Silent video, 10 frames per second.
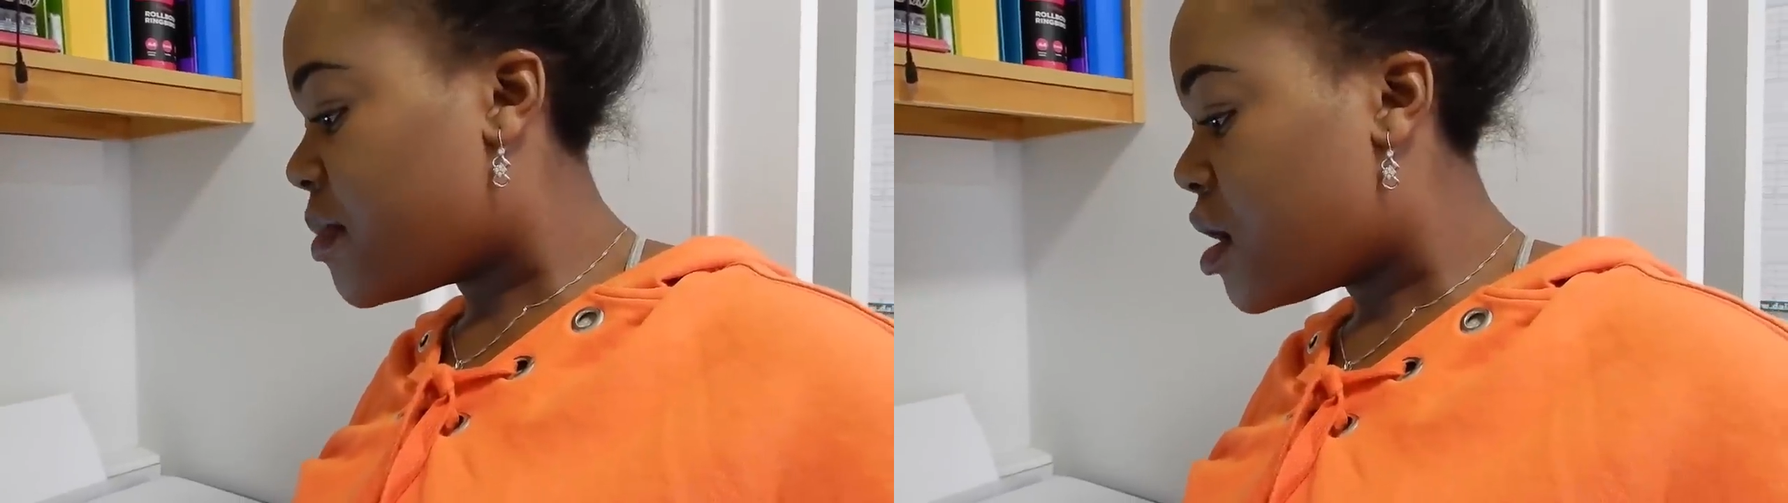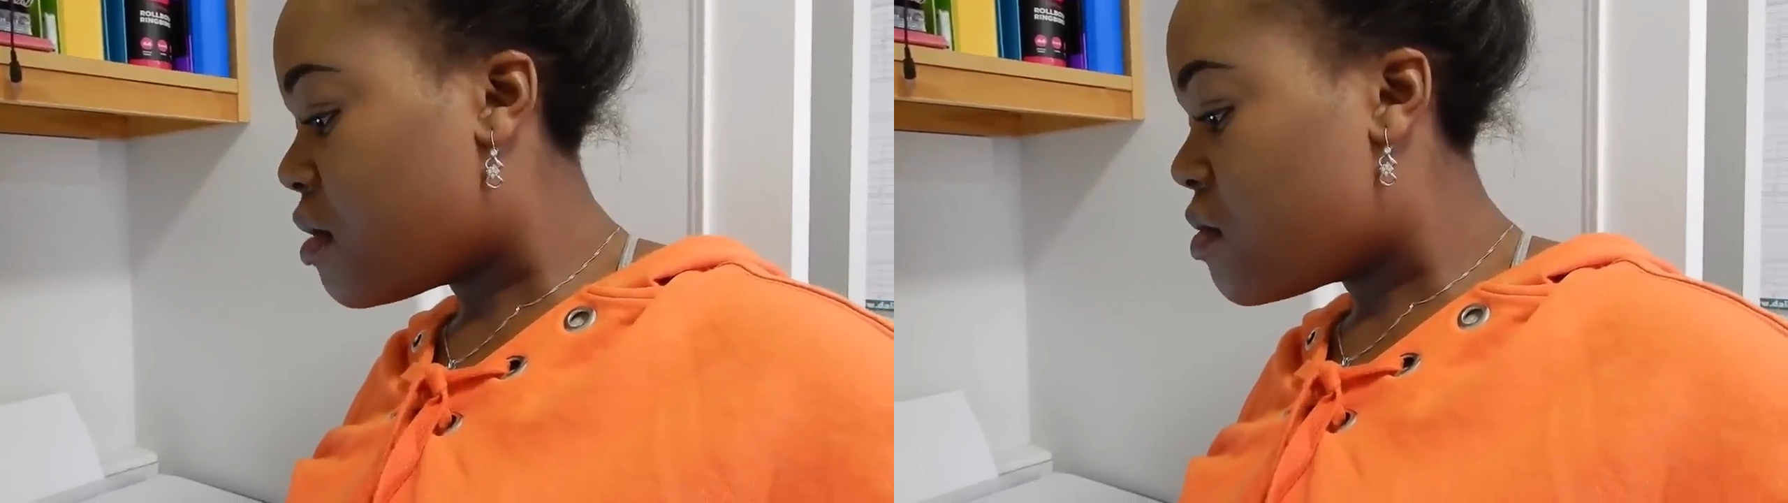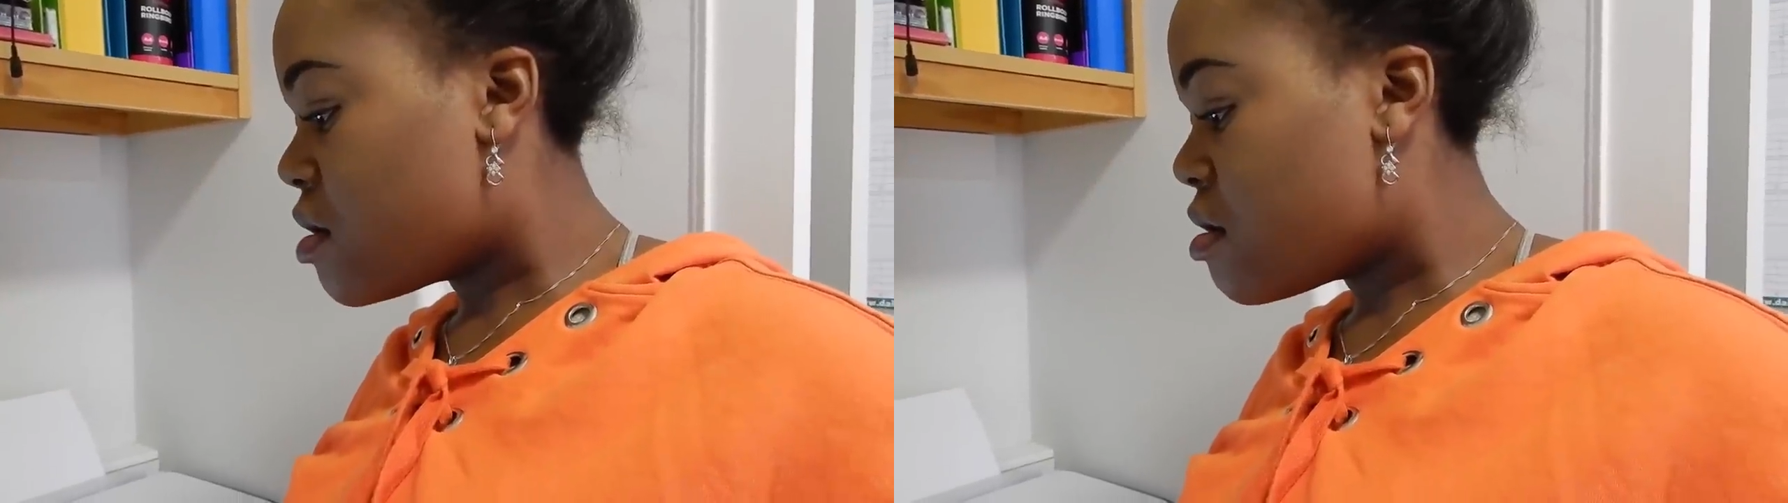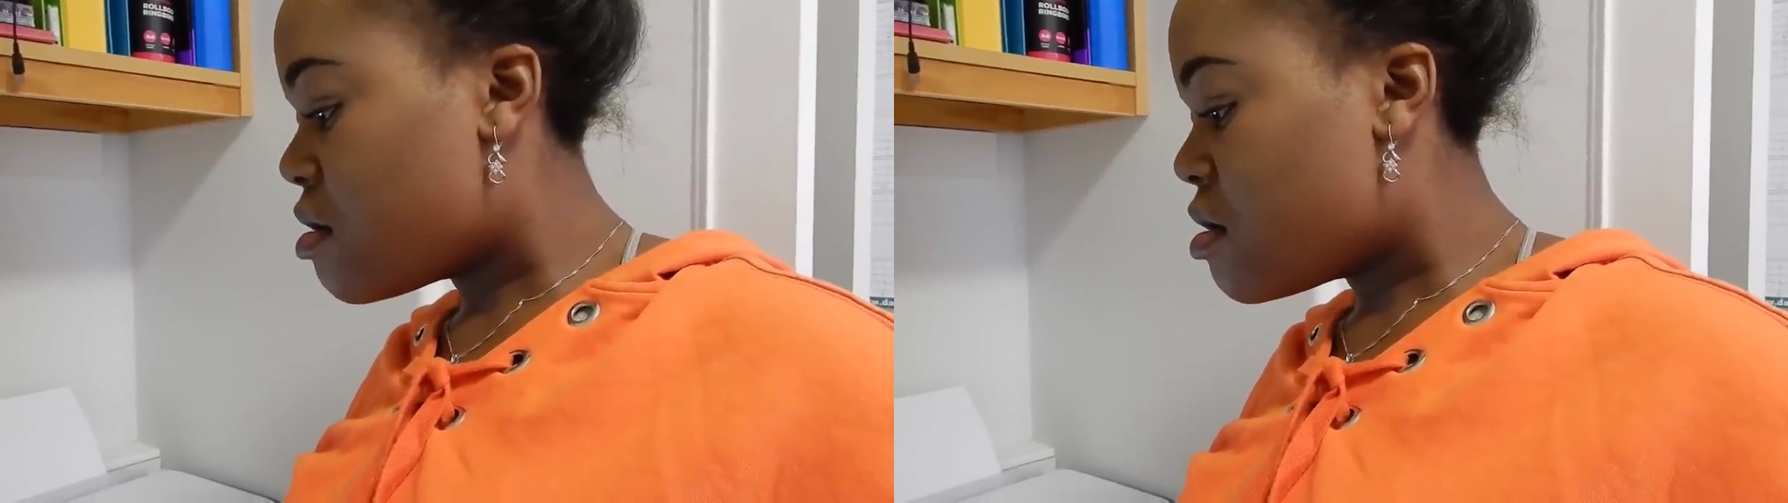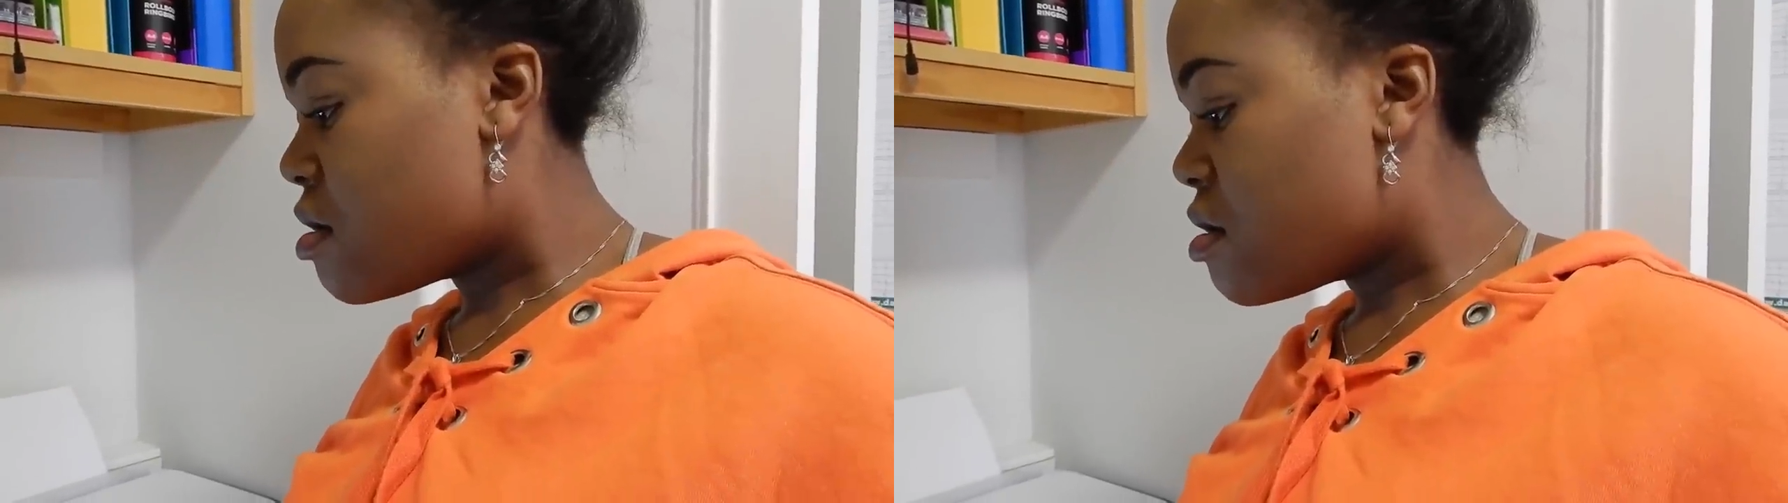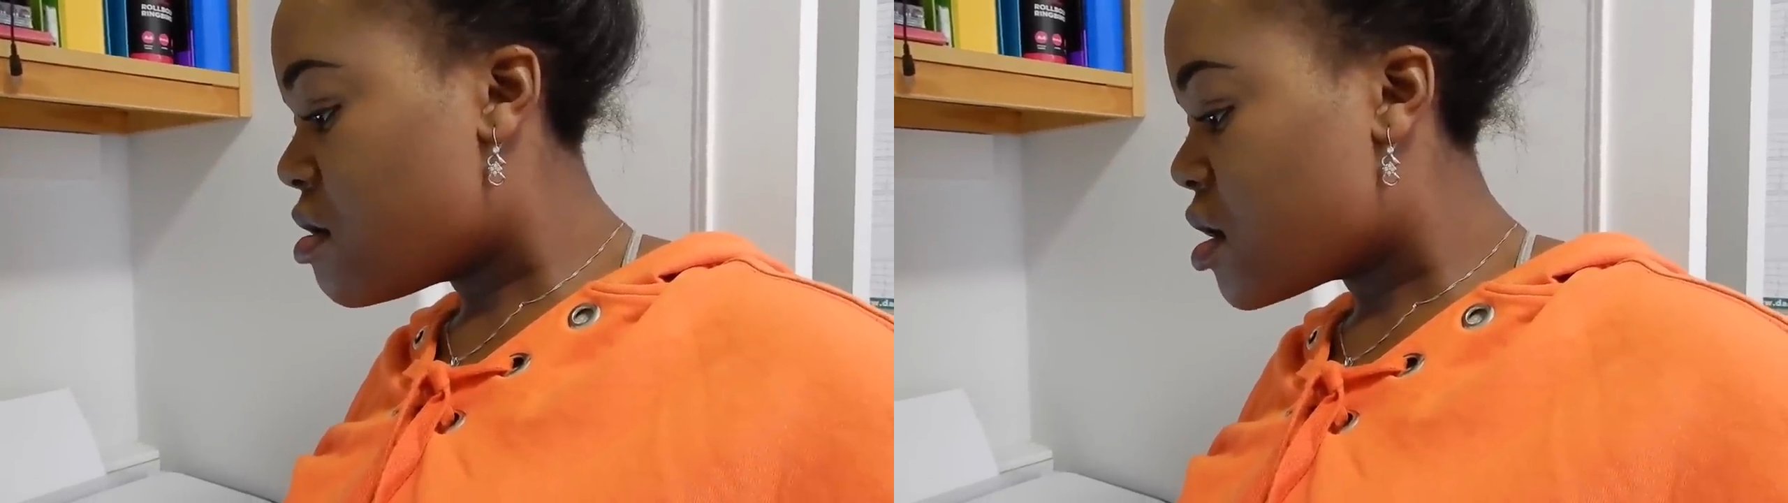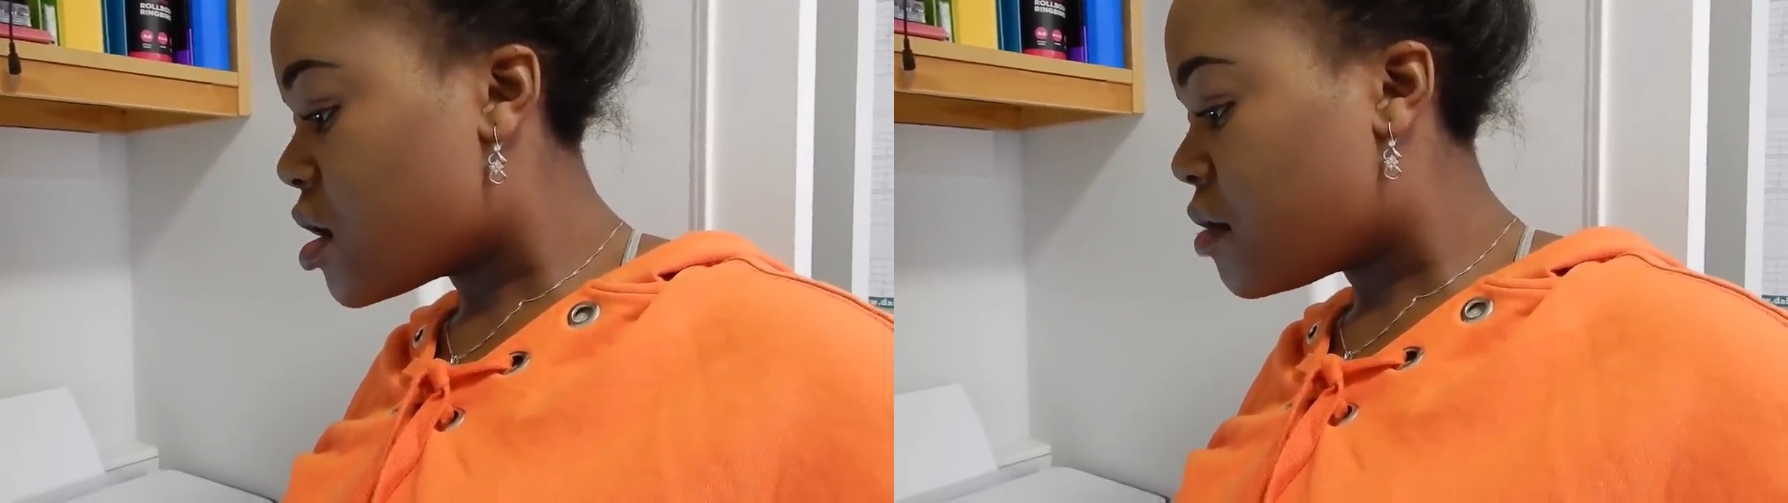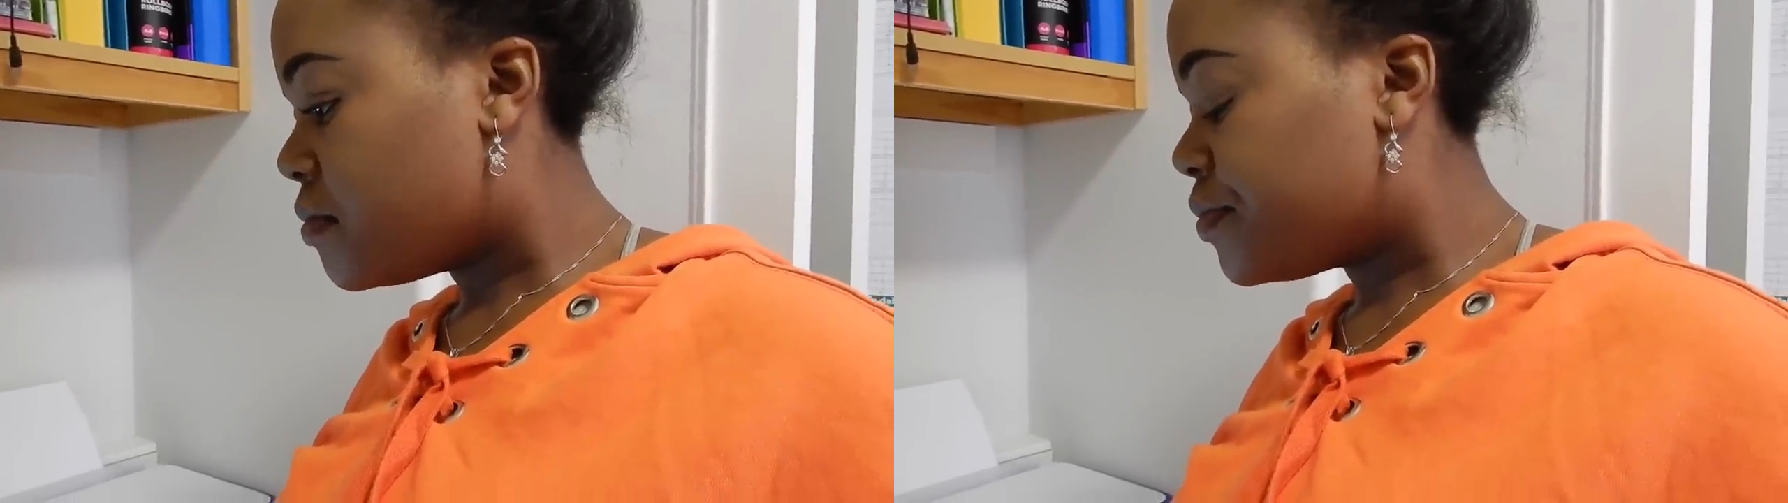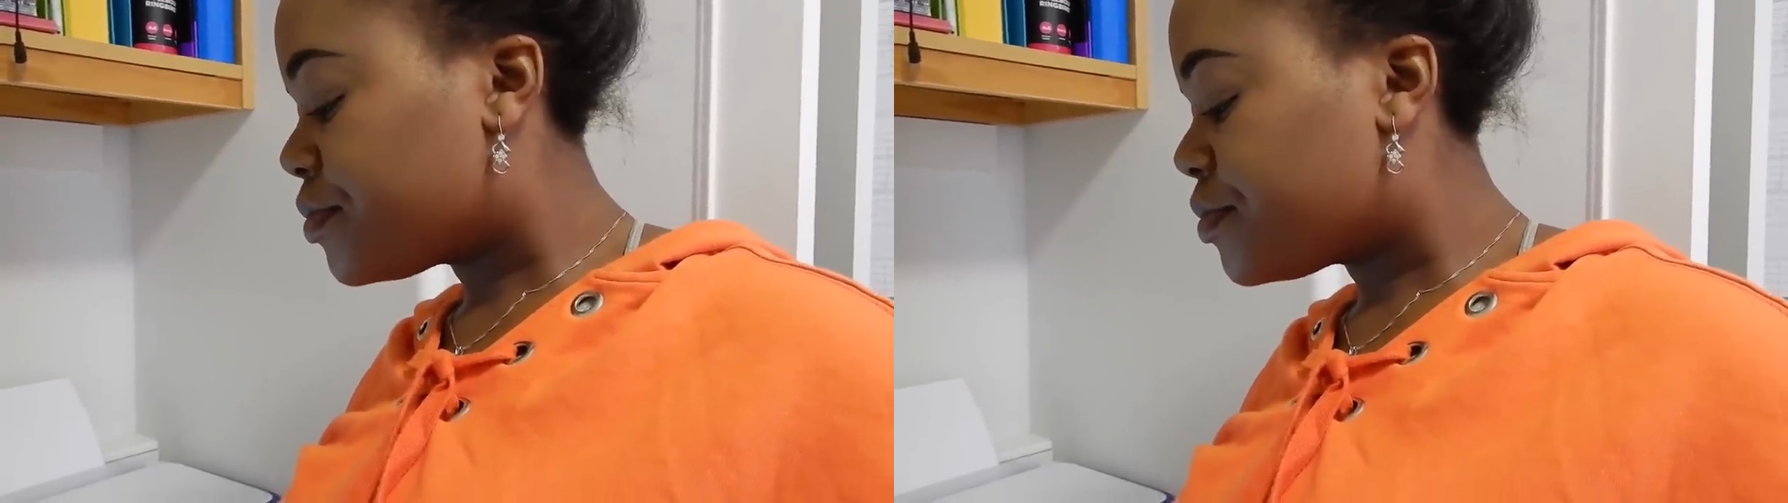my work.